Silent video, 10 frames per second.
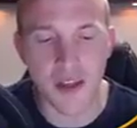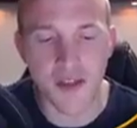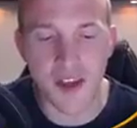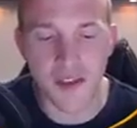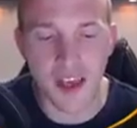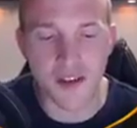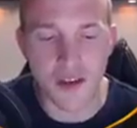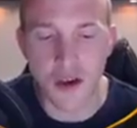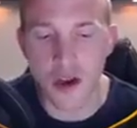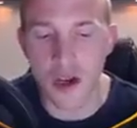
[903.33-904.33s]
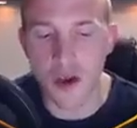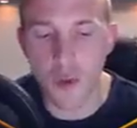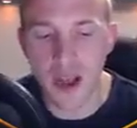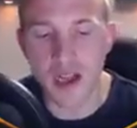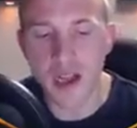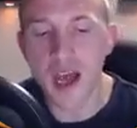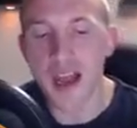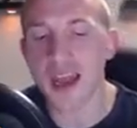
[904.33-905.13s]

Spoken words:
I think they certainly will.